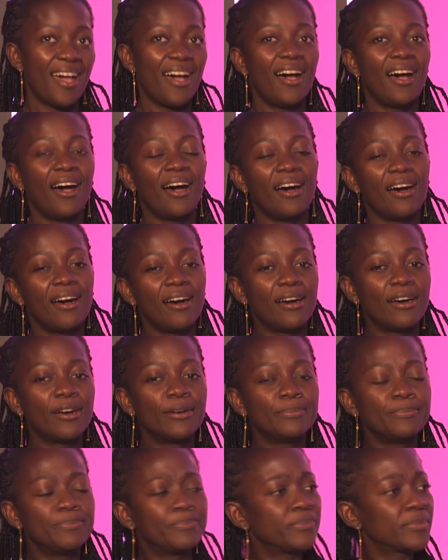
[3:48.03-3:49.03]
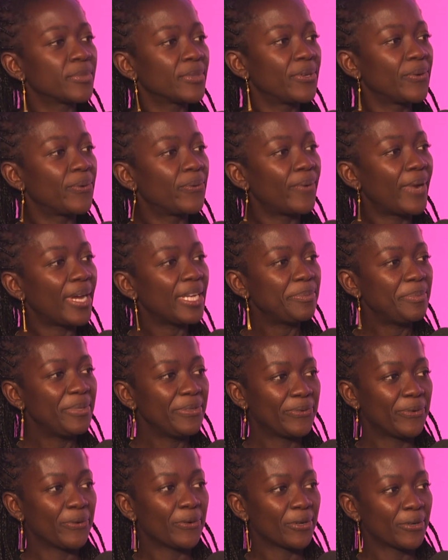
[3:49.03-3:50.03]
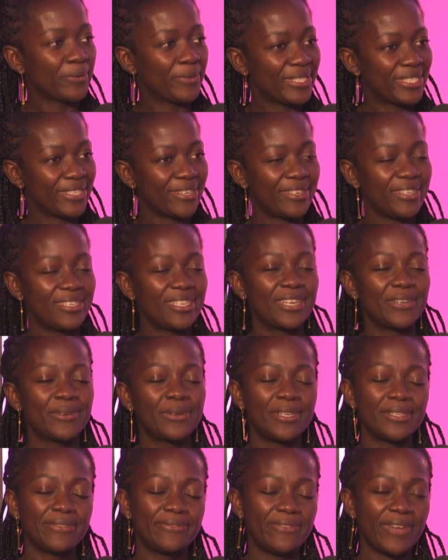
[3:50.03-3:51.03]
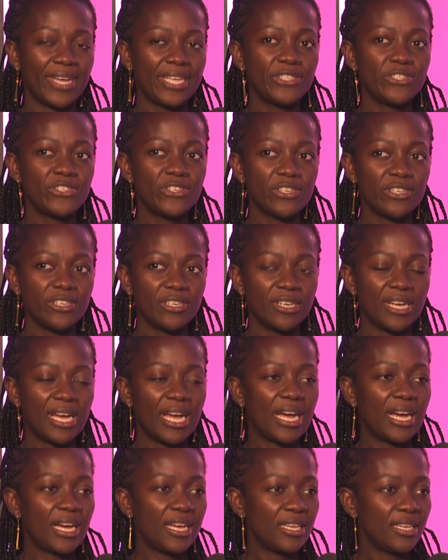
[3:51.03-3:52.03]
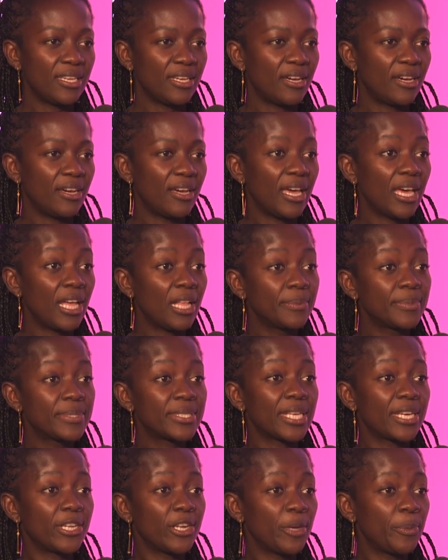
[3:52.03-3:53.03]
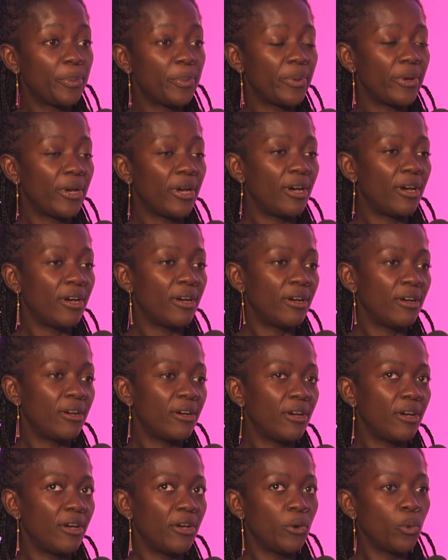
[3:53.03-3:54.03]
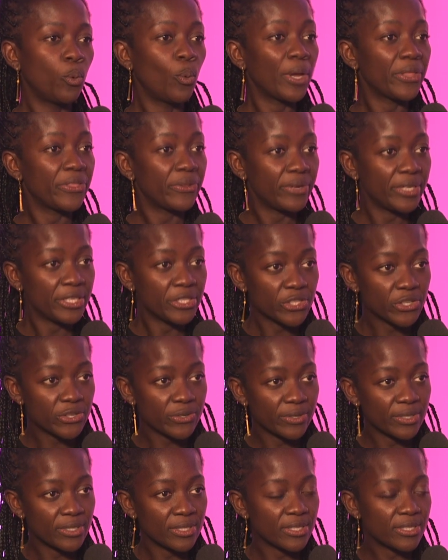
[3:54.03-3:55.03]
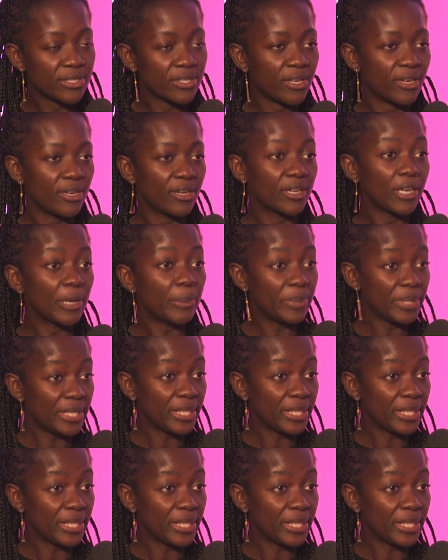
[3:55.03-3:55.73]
Right before we started our adventure, I helped set up a weather insurance company